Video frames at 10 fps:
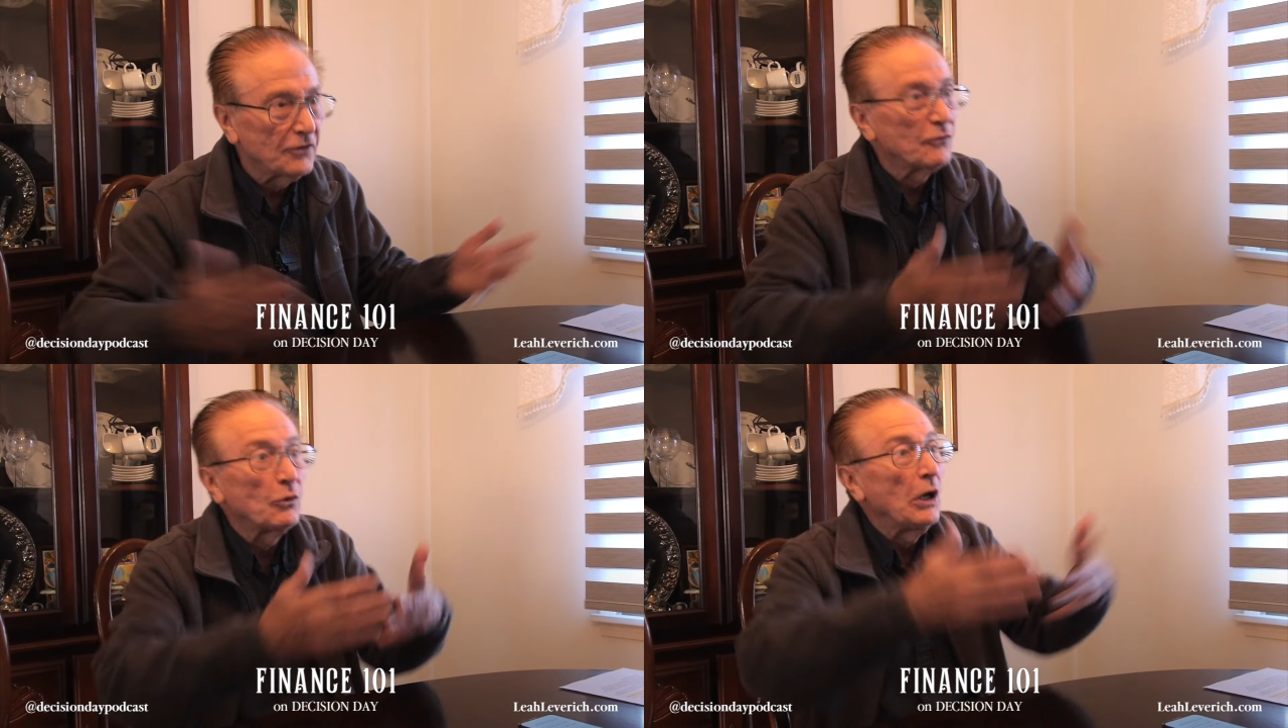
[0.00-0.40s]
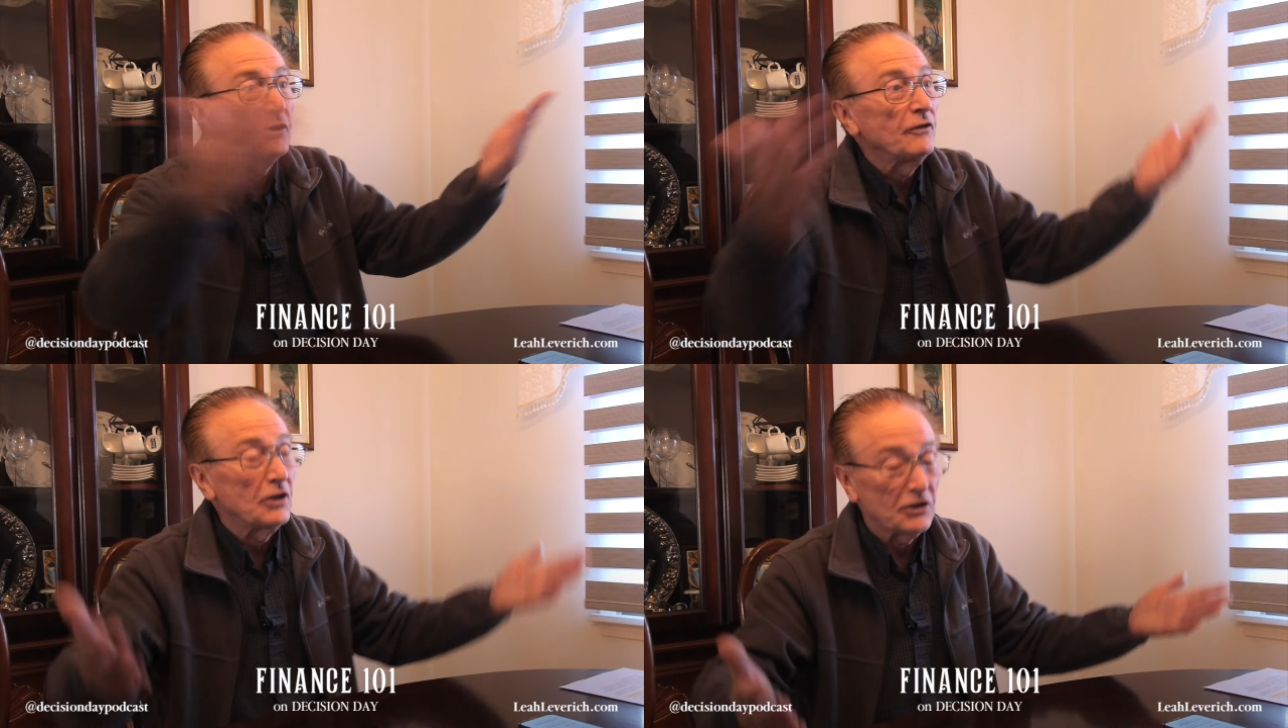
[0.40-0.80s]
you've well
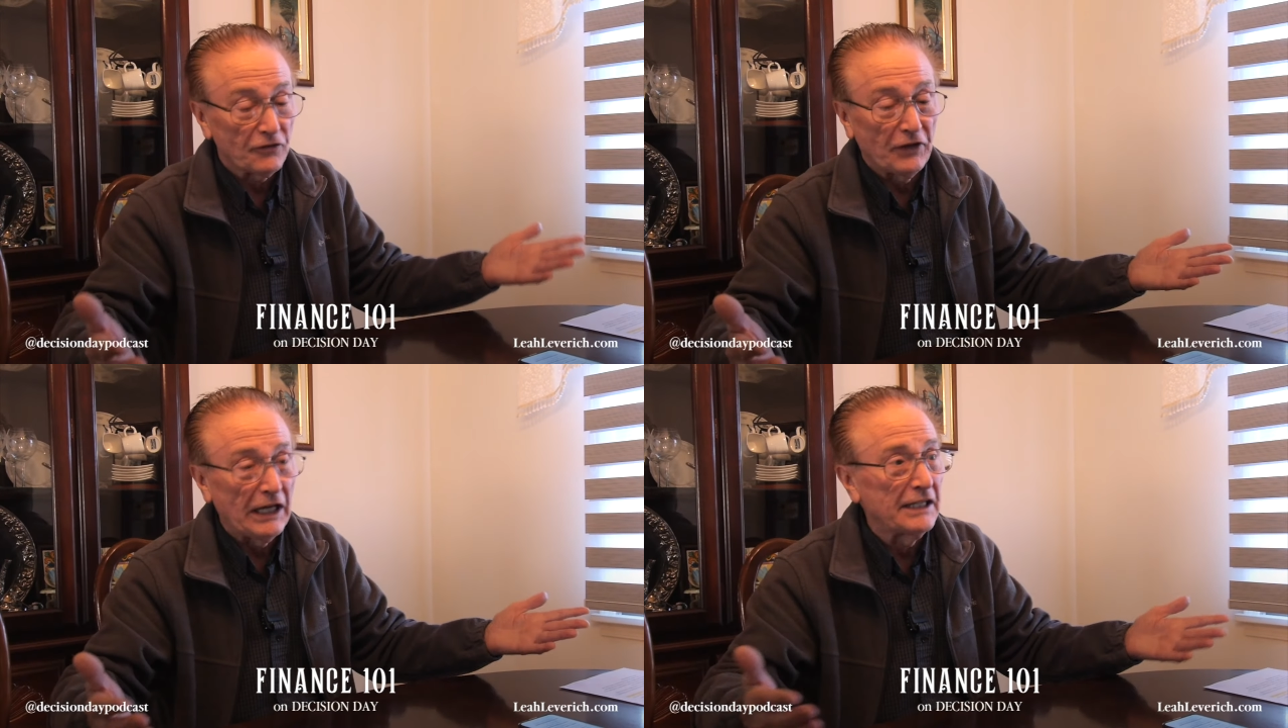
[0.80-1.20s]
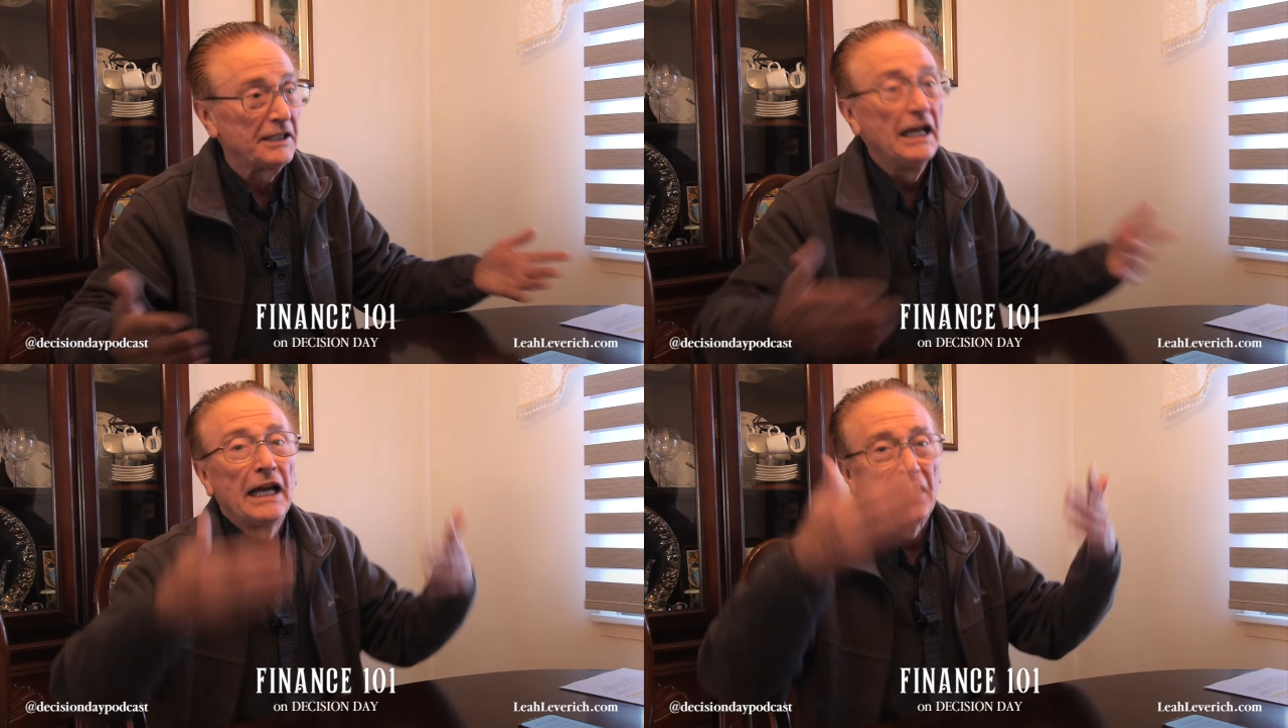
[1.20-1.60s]
diversified,
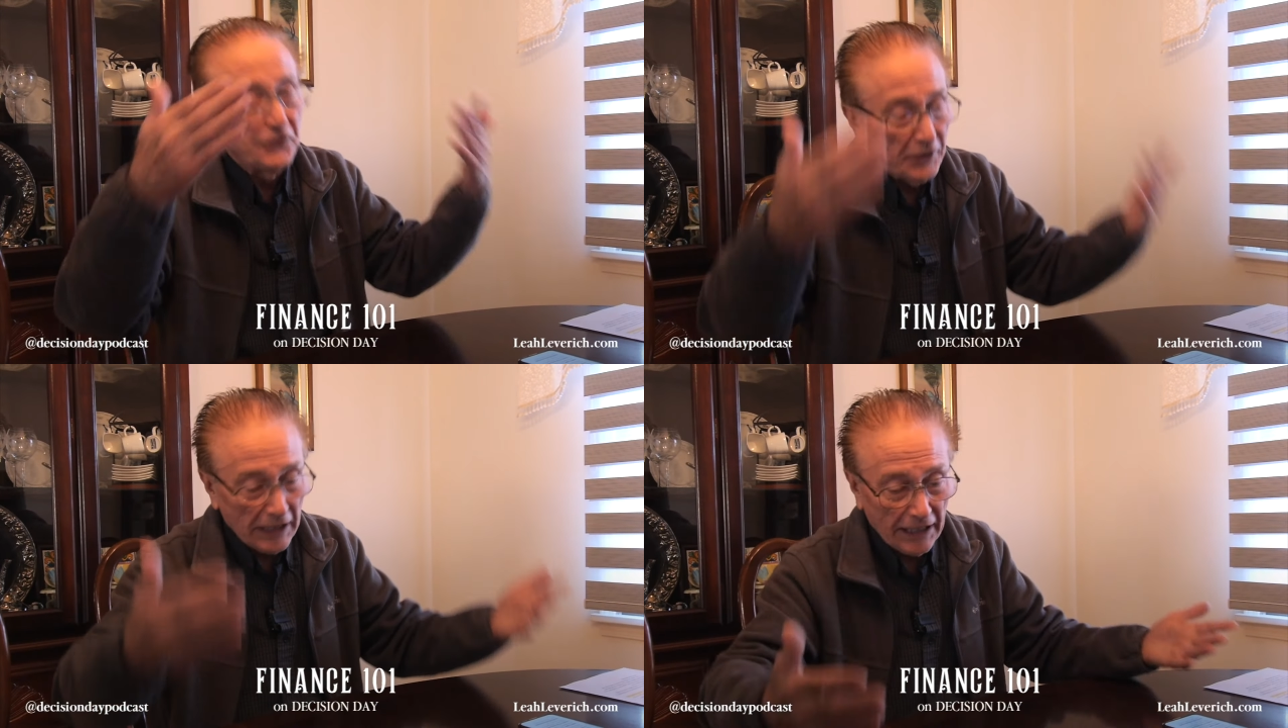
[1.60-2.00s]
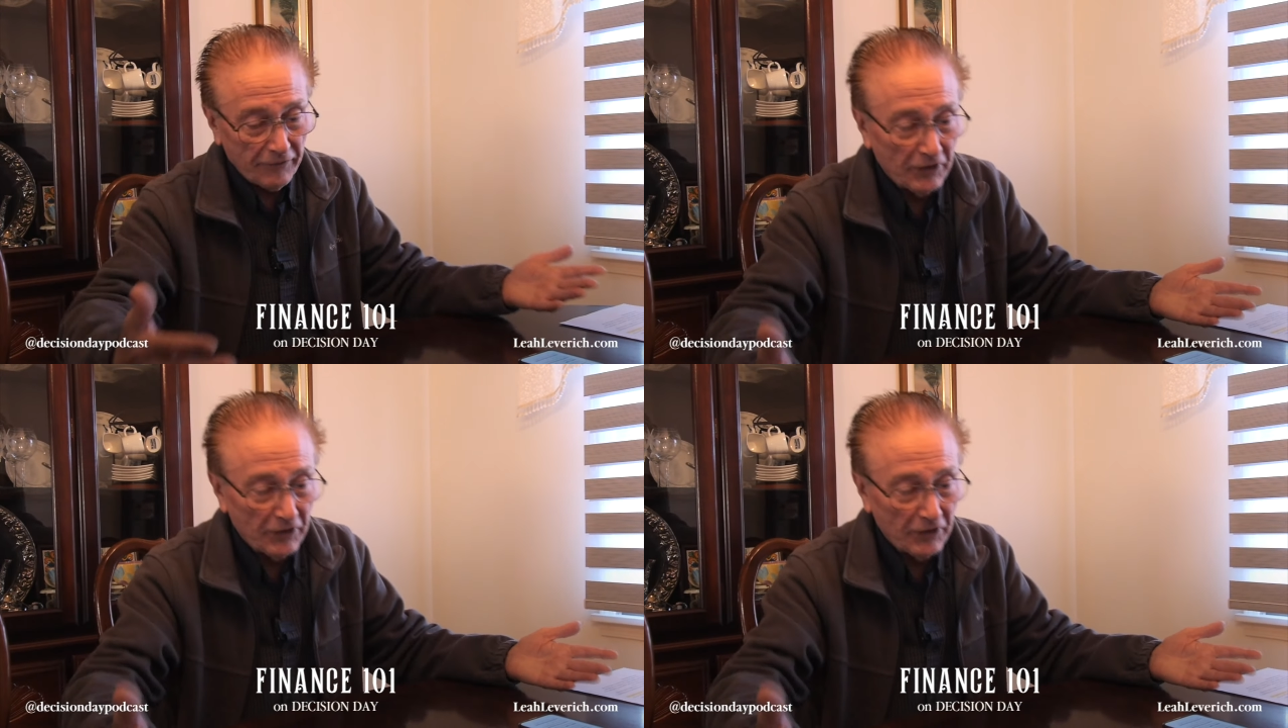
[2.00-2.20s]
and you have